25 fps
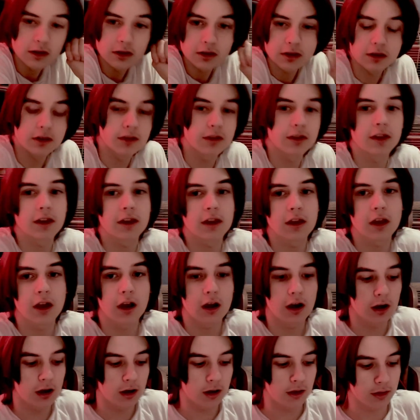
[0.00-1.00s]
You see,
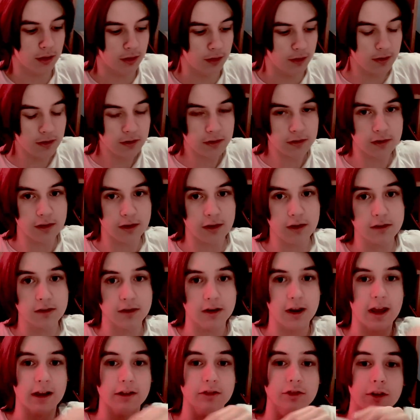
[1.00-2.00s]
this
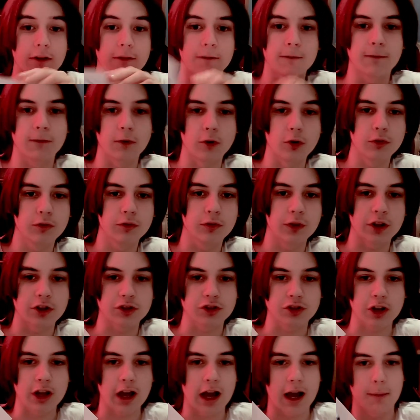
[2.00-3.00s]
isn't actually a
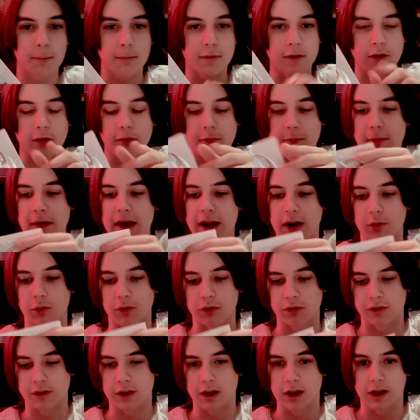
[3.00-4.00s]
full-fledged copy of
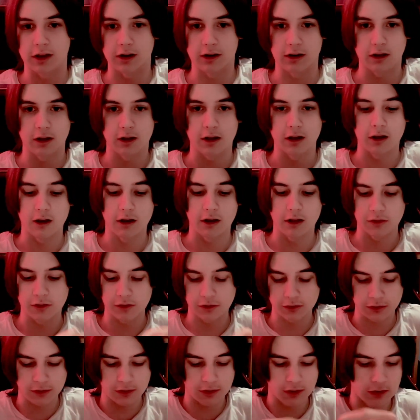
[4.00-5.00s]
macOS 9.
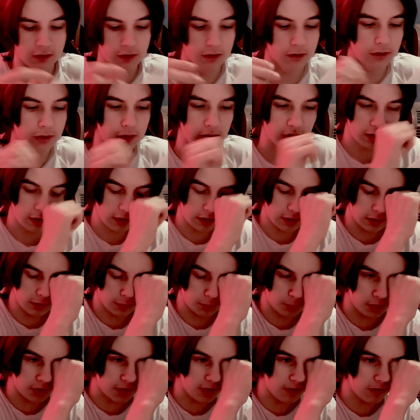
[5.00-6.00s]
This is
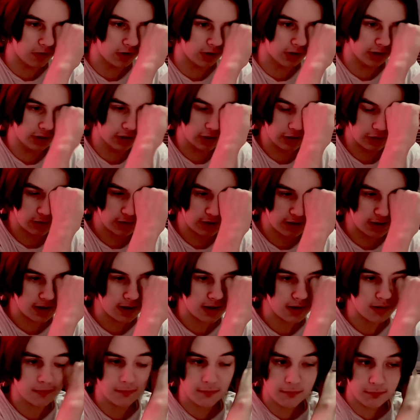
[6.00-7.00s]
specifically
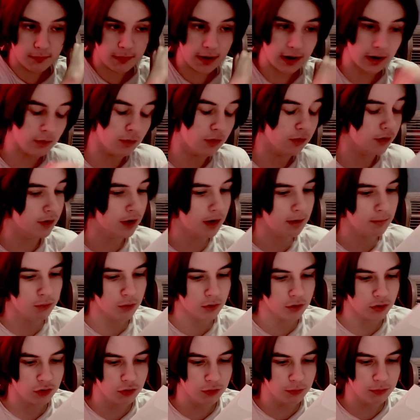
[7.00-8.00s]
the macOS
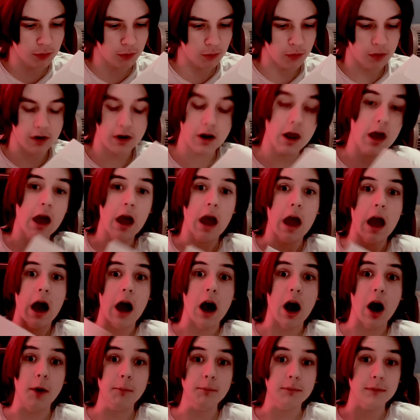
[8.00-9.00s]
9.2.1
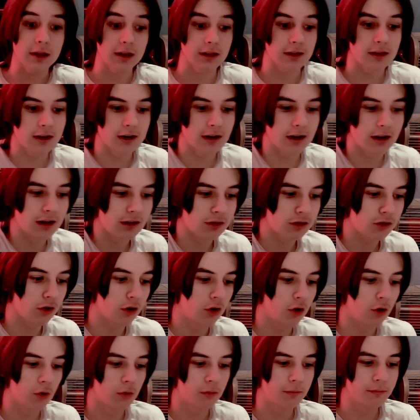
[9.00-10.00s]
update CD.
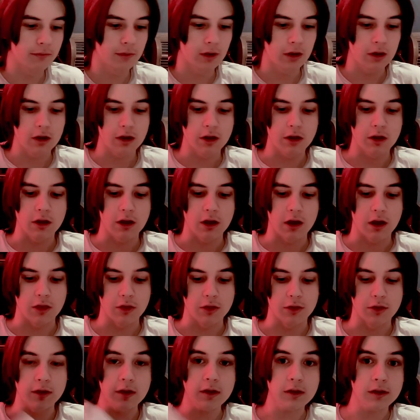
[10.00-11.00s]
So,
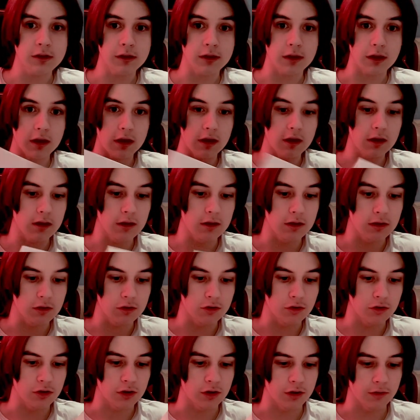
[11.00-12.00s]
this
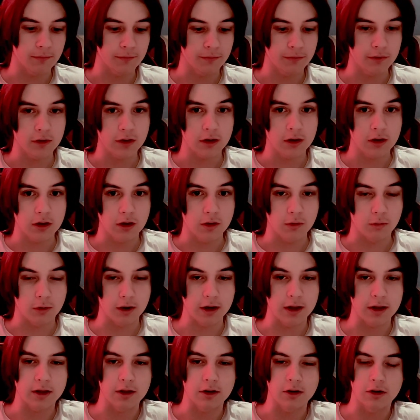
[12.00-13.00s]
is,
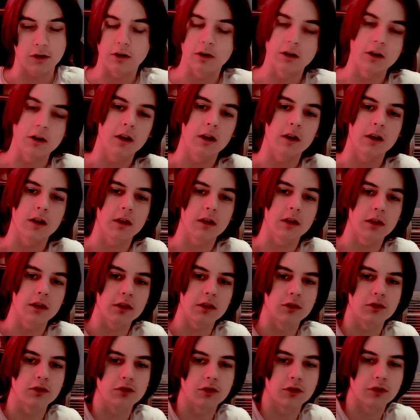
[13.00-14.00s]
right here,
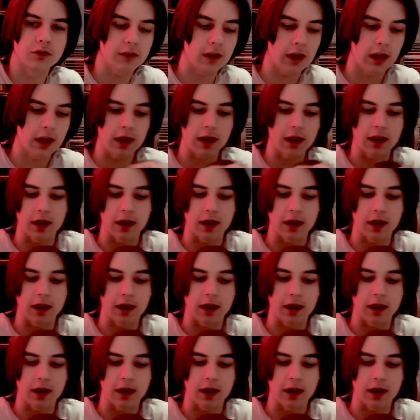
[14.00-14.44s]
is just